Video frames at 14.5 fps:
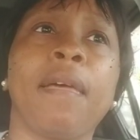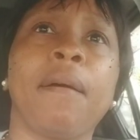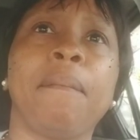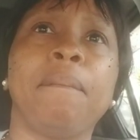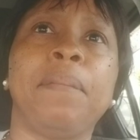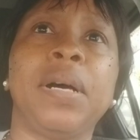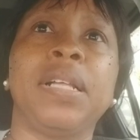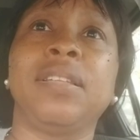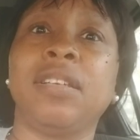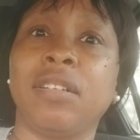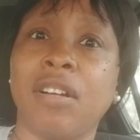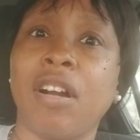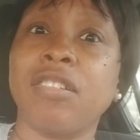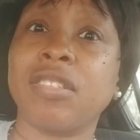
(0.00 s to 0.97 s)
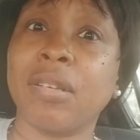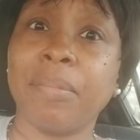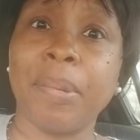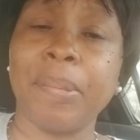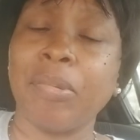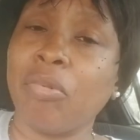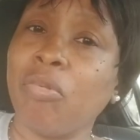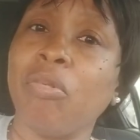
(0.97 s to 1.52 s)
But there are some
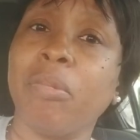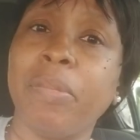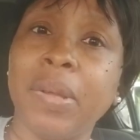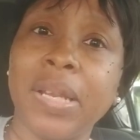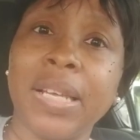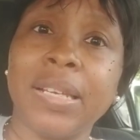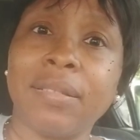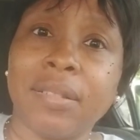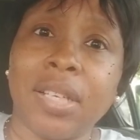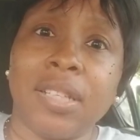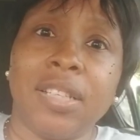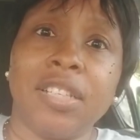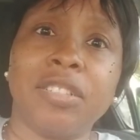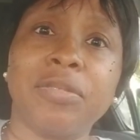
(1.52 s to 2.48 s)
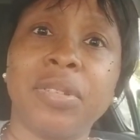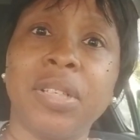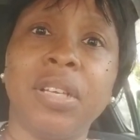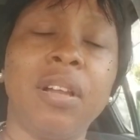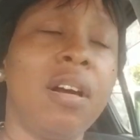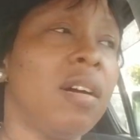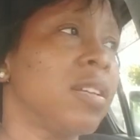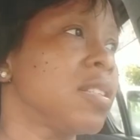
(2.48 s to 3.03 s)
people who will be like literally
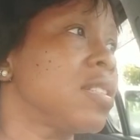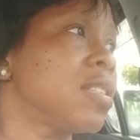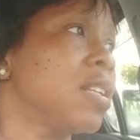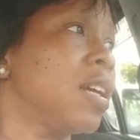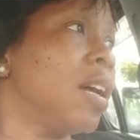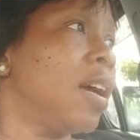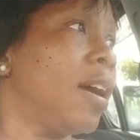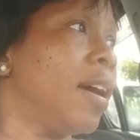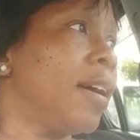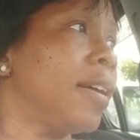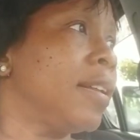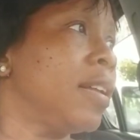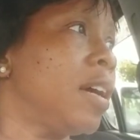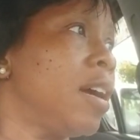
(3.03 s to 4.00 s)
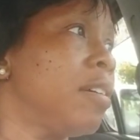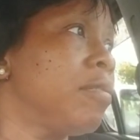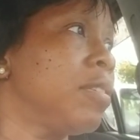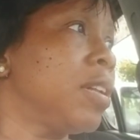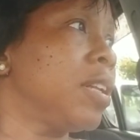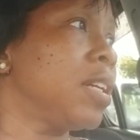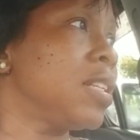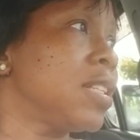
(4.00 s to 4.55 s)
lost, and I
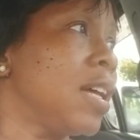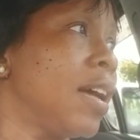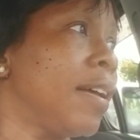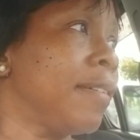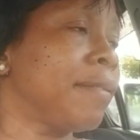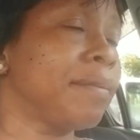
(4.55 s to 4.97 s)
realized that